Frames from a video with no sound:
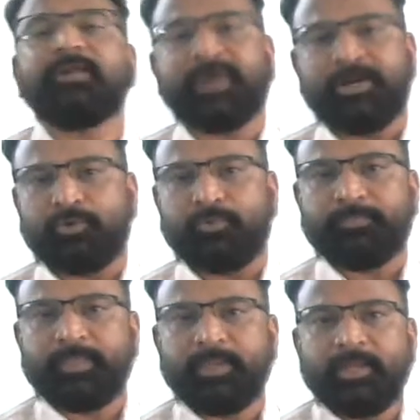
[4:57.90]
and y2?
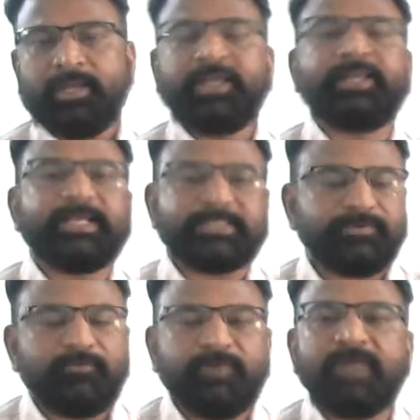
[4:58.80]
In case of
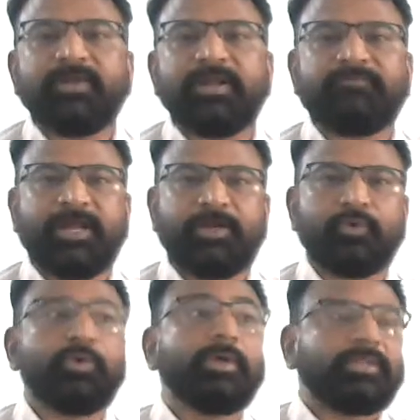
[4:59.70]
the y1 and
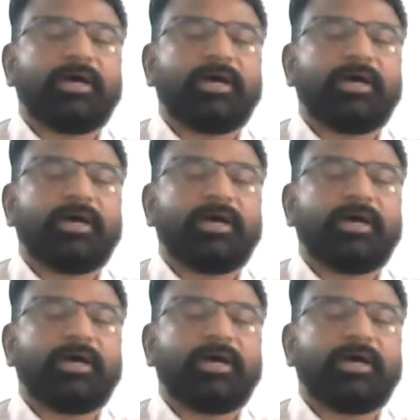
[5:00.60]
y2,